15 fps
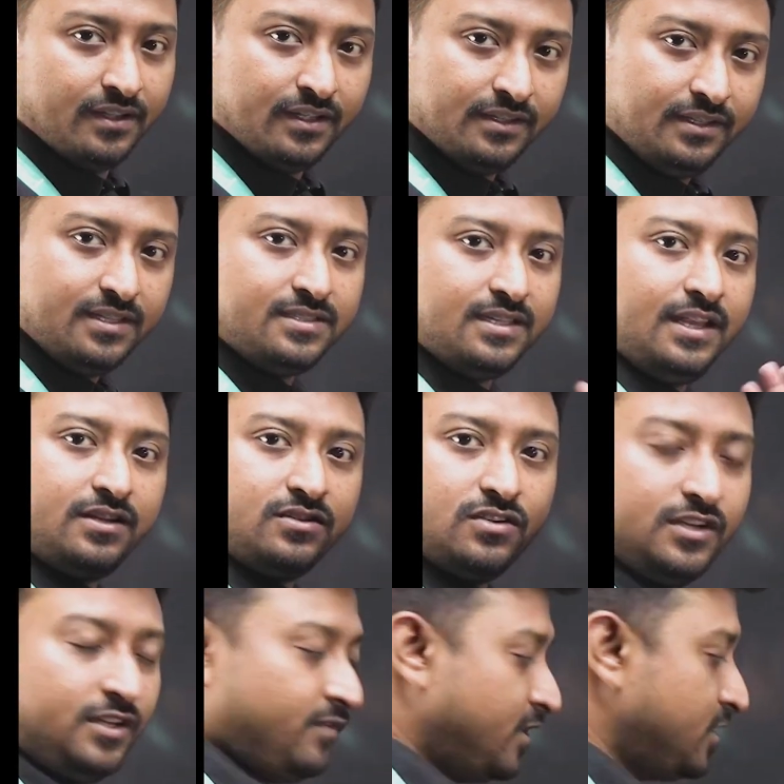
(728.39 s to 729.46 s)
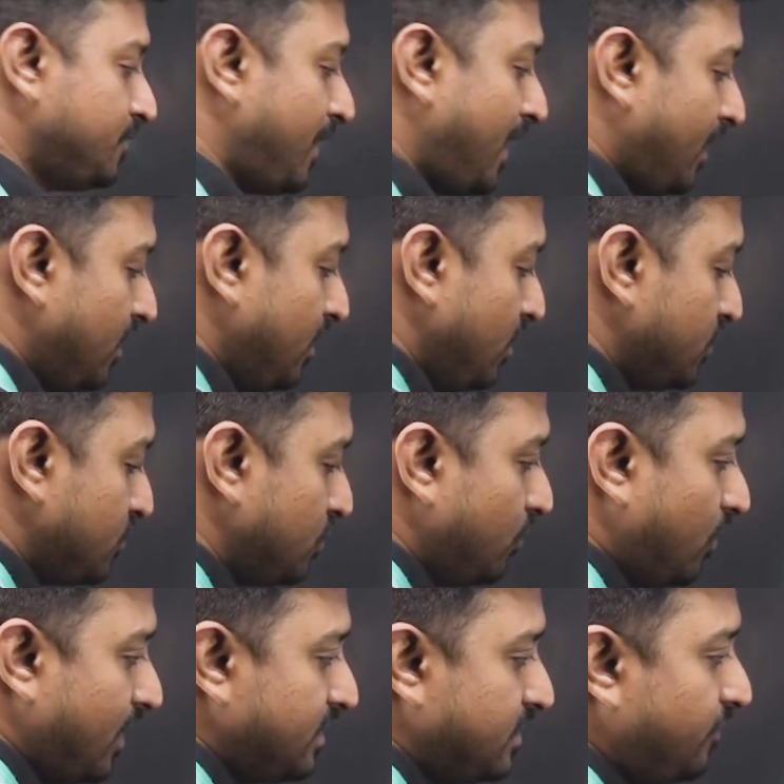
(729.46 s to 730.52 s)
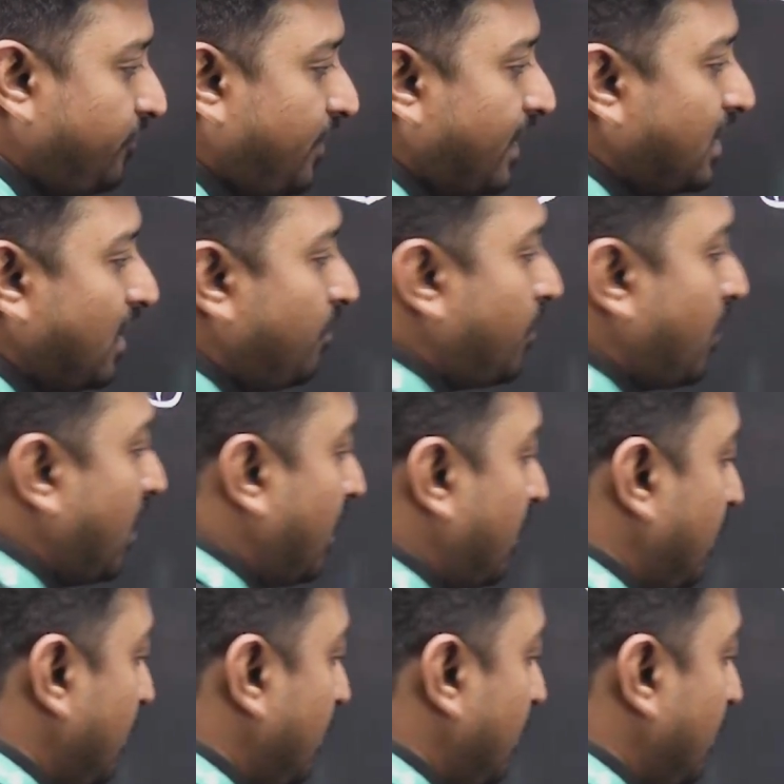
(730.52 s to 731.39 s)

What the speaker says: This electron reverts back. So what is the final product?